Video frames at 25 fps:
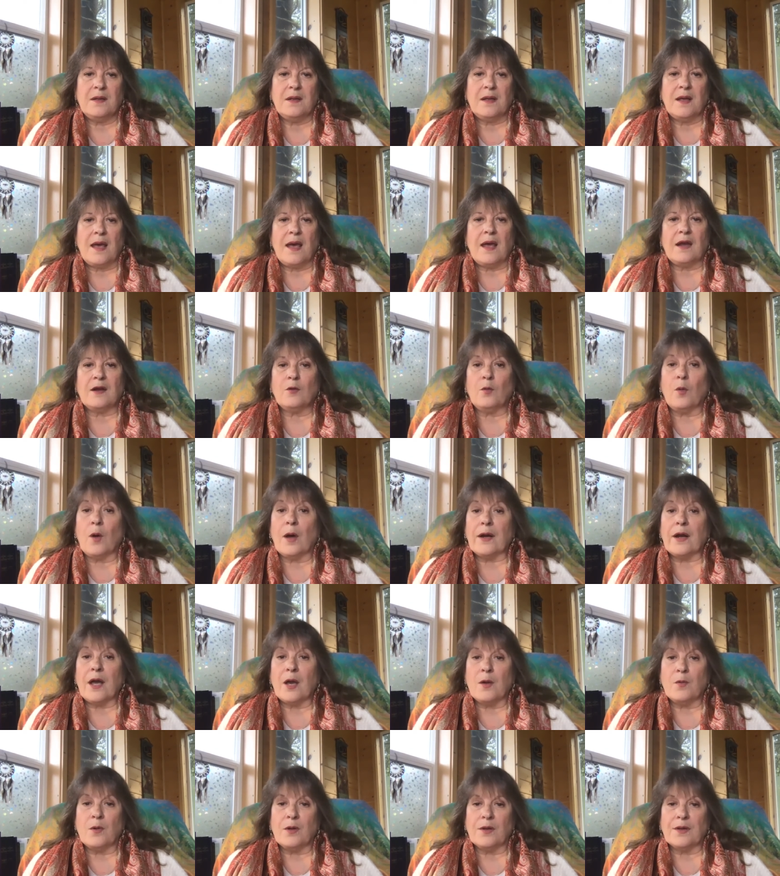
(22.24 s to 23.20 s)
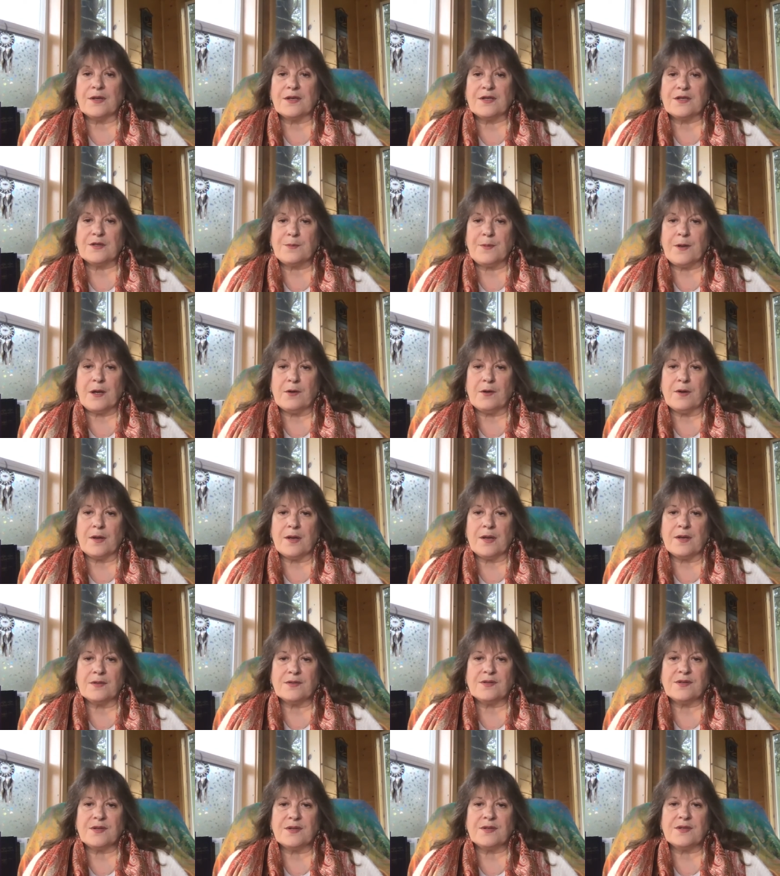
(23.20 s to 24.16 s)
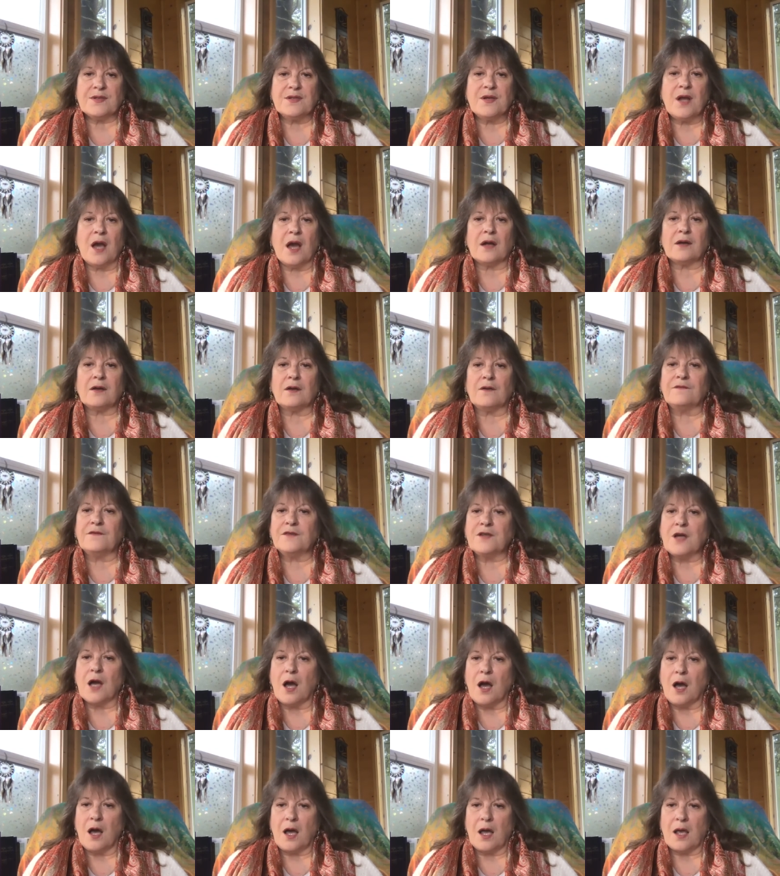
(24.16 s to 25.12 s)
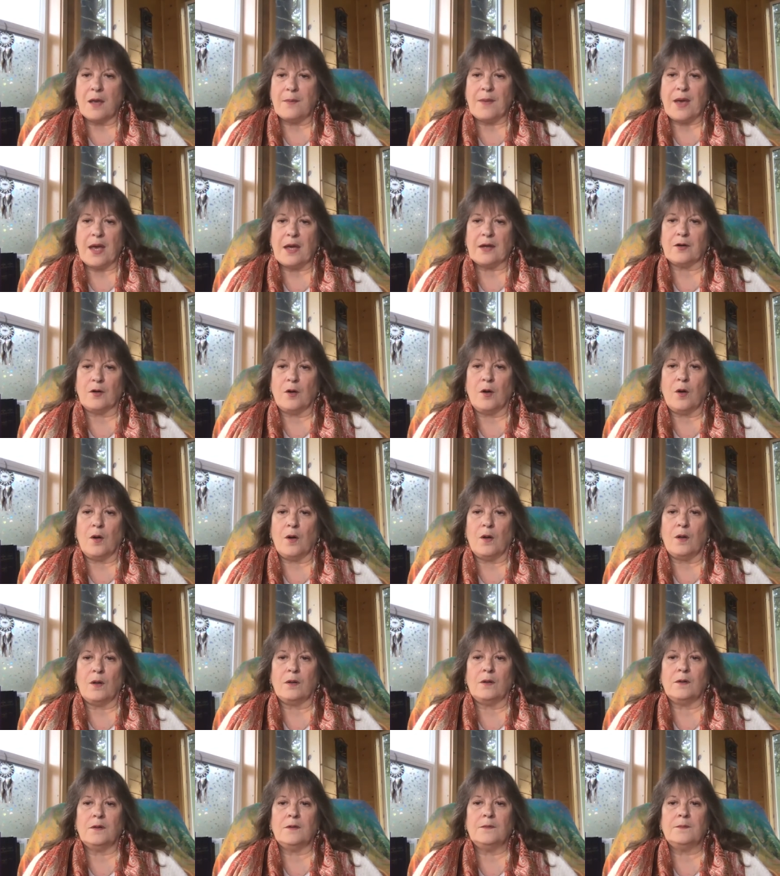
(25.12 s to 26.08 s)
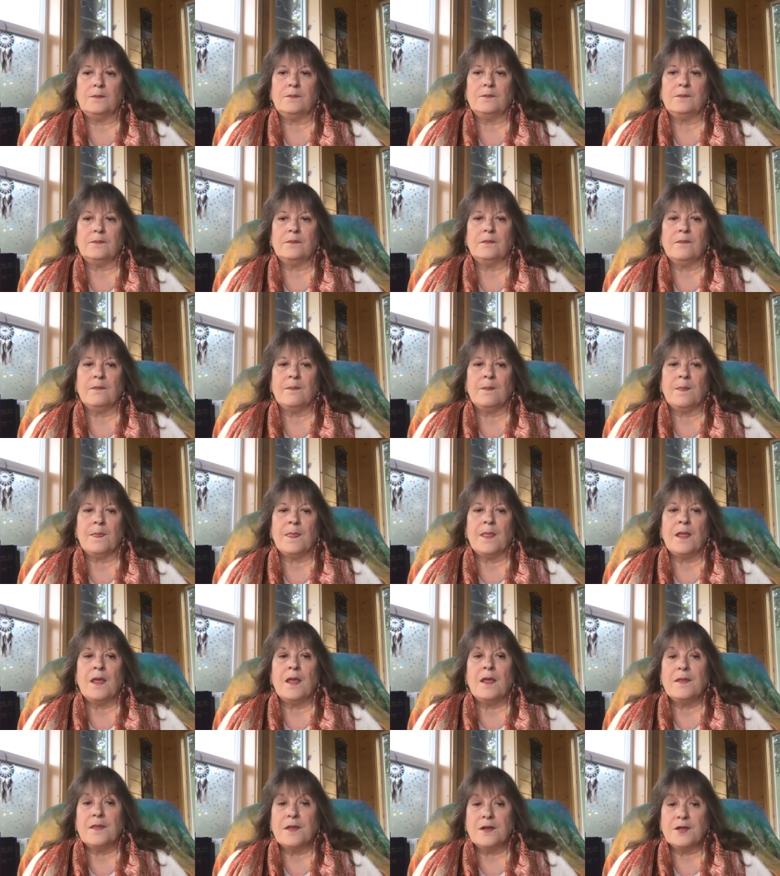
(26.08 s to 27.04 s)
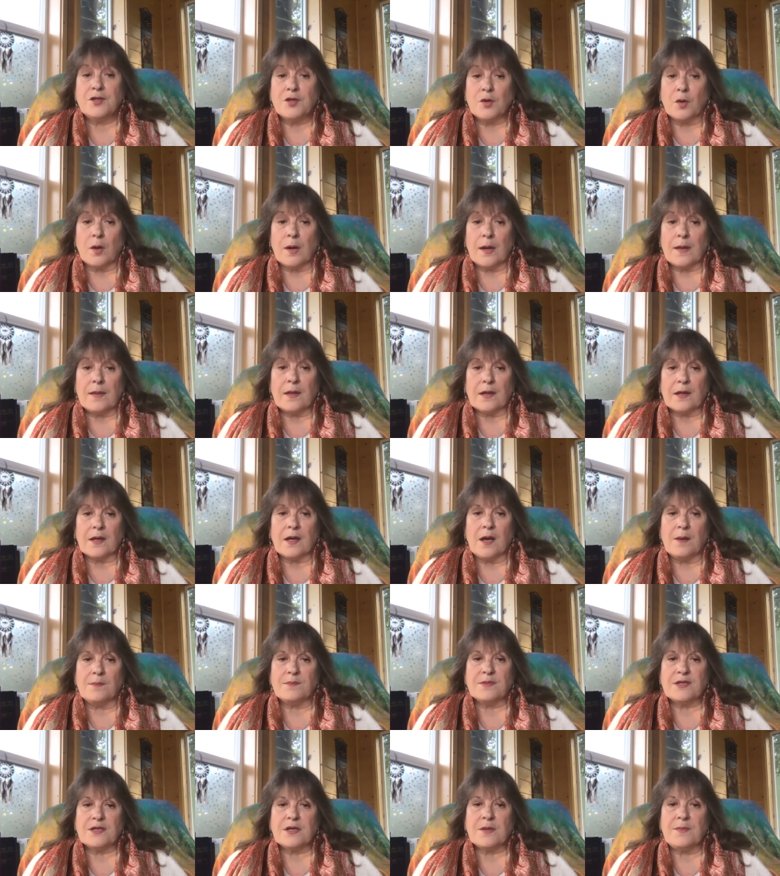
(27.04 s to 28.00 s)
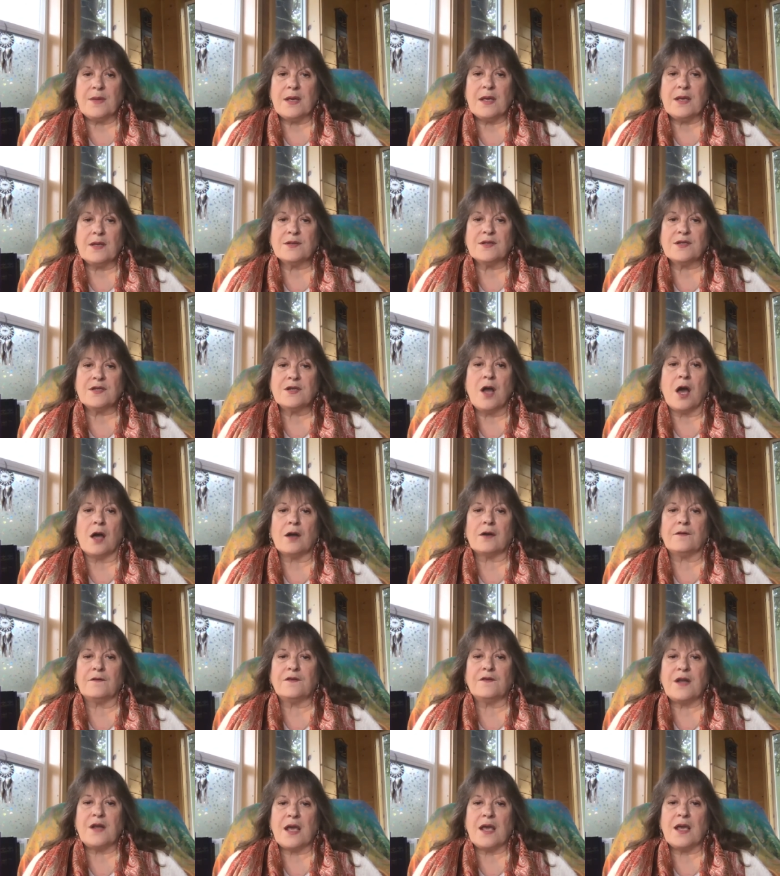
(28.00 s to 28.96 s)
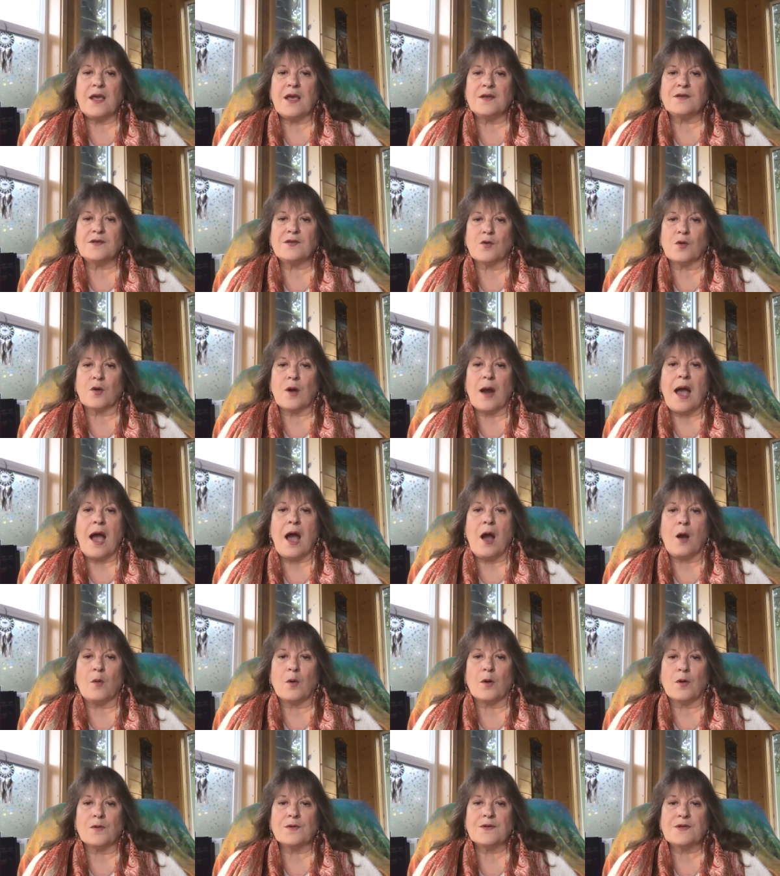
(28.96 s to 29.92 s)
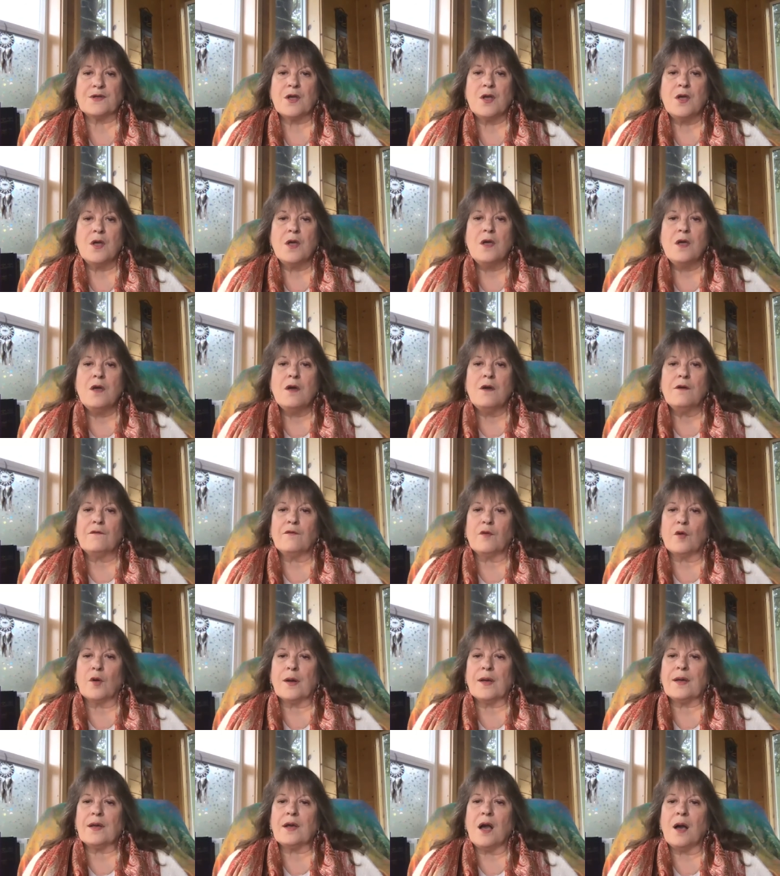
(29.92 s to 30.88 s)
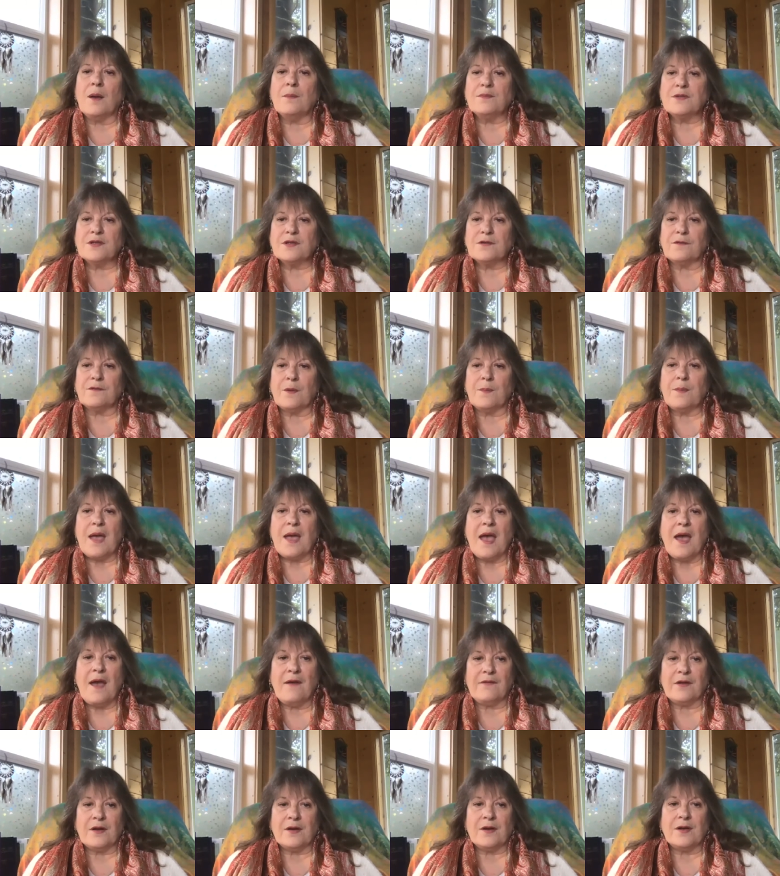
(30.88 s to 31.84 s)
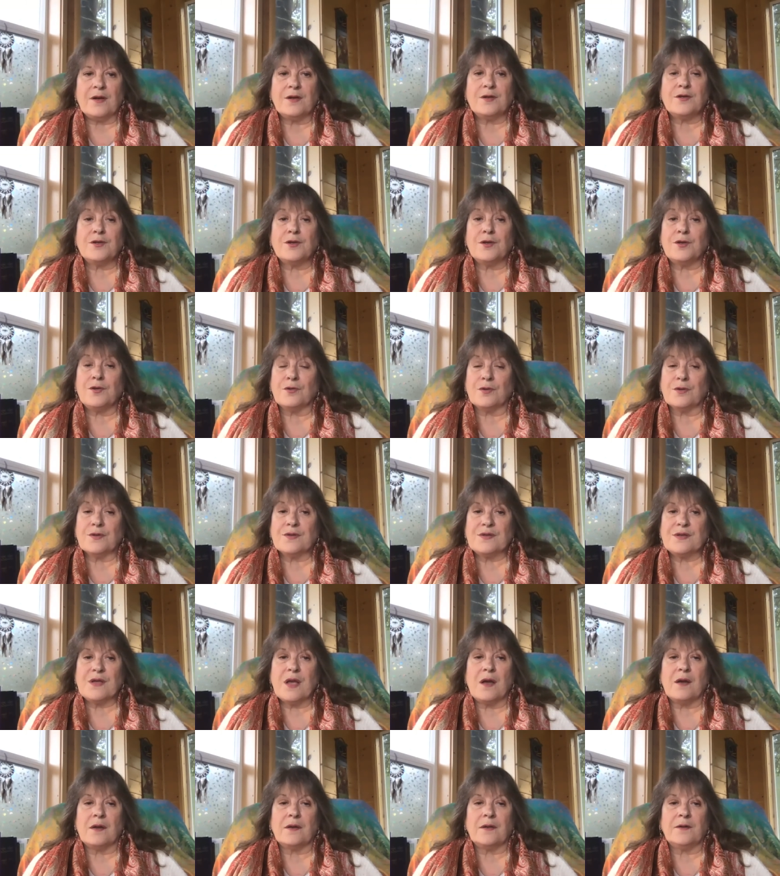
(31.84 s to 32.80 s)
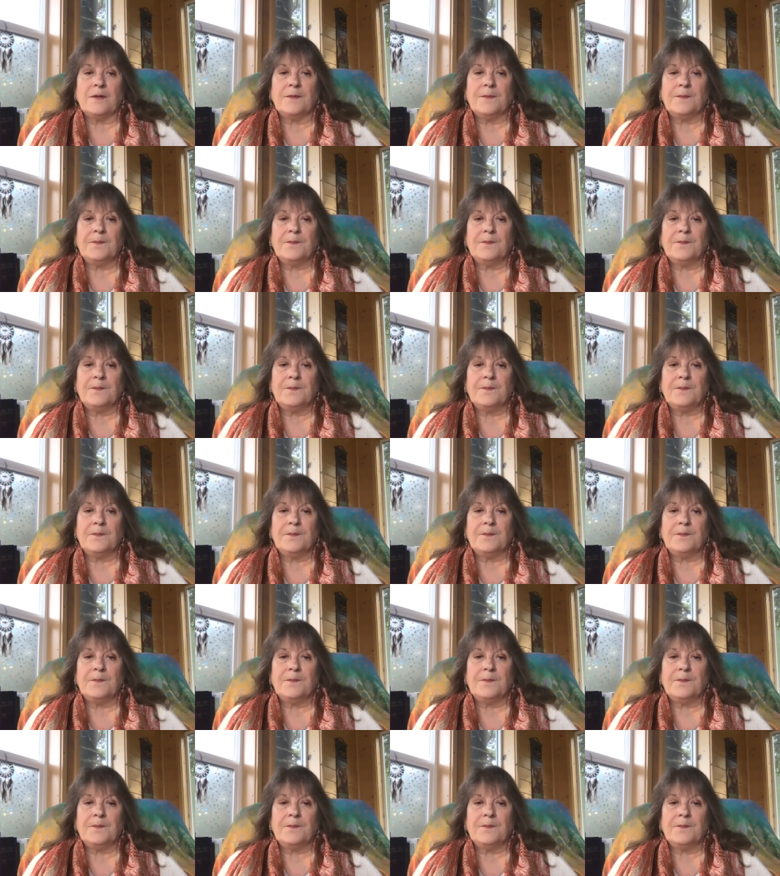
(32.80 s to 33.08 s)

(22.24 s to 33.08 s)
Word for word: And what I will experience is not of time at all. The joy that comes to me is not of days or hours for it comes from heaven to your Son.